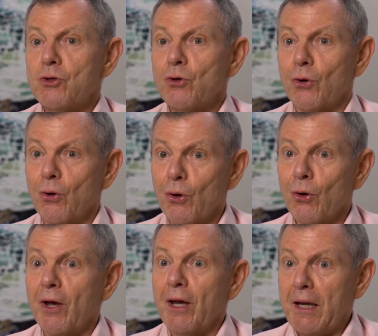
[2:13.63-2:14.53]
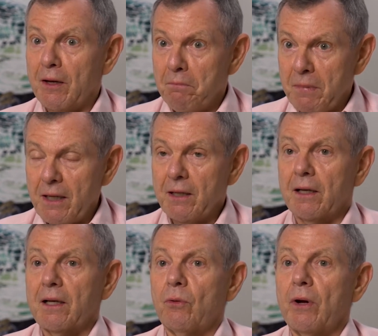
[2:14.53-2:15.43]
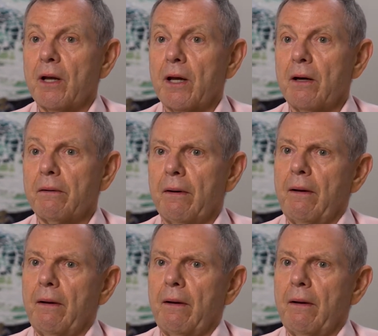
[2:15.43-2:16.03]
to her. It immediately went out.